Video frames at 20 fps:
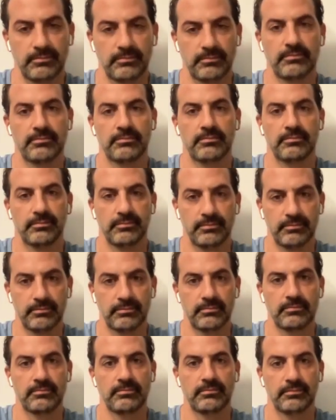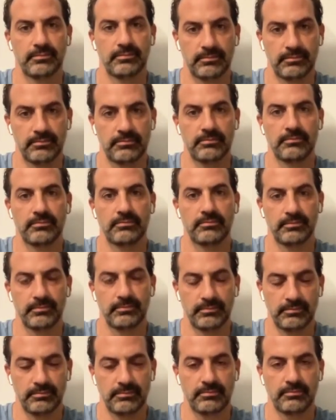
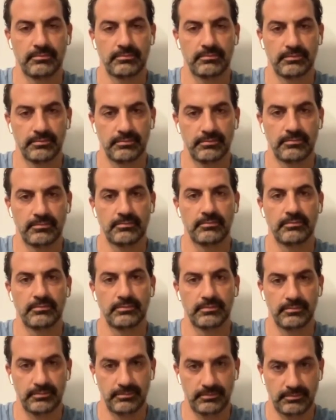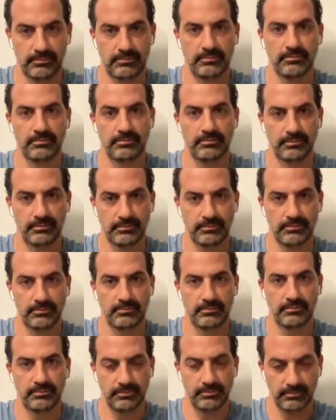
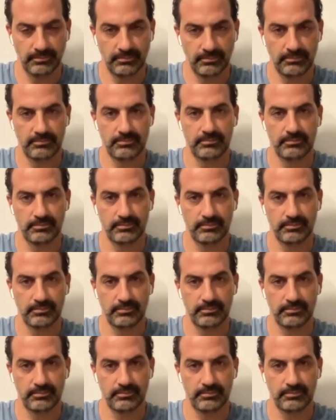(silent)